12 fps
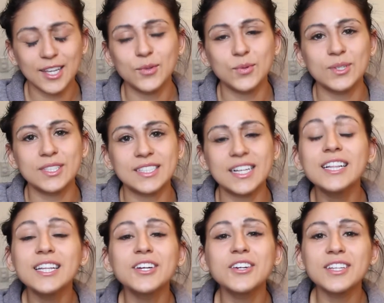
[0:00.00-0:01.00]
he was
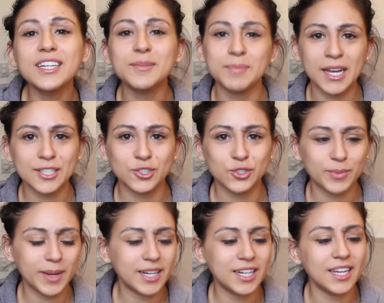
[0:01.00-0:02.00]
clearly
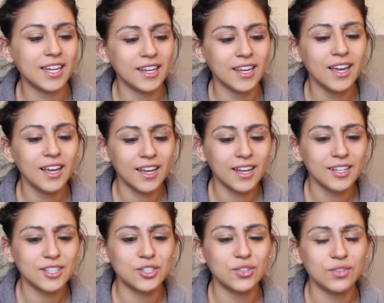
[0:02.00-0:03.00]
masturbating
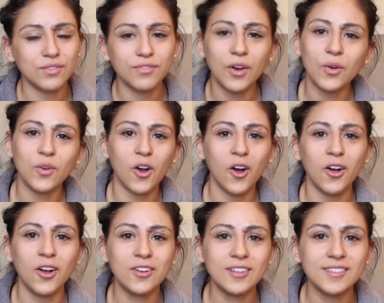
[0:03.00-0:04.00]
to the phone
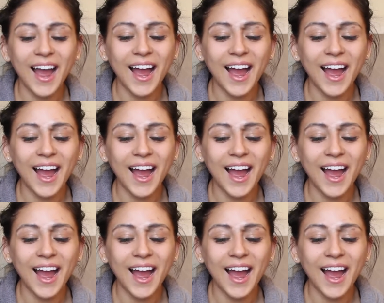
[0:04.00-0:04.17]
call.